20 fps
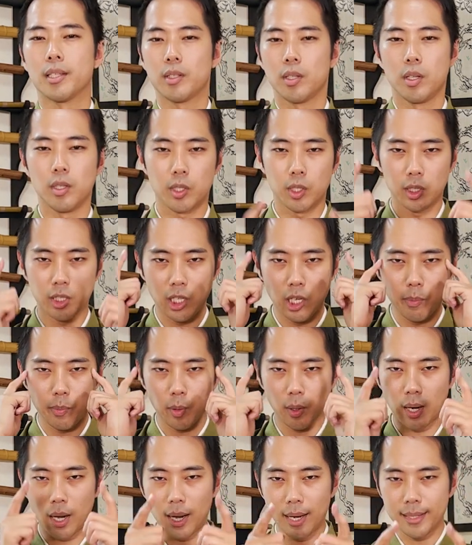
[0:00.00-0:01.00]
so you should keep
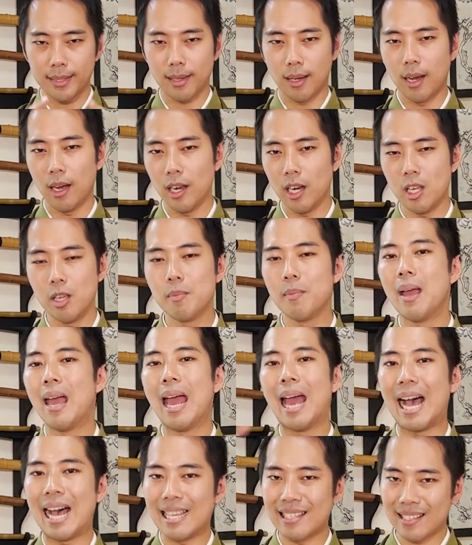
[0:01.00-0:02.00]
your eyes on him
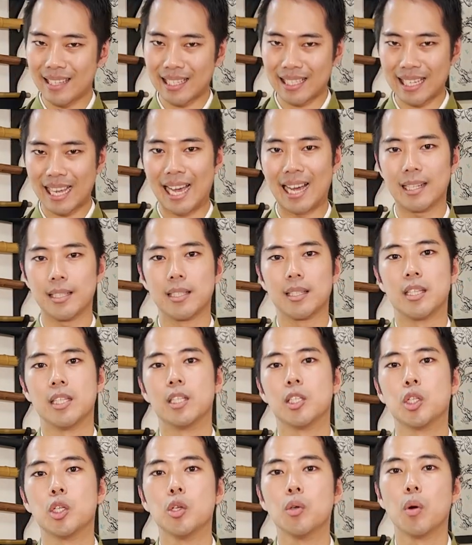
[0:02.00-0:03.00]
as he attacks the
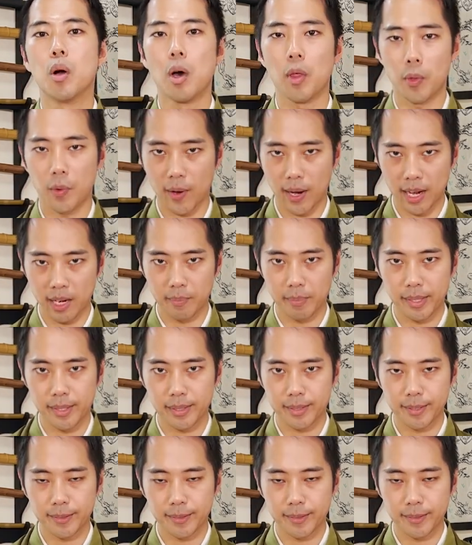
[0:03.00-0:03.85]
two other enemies.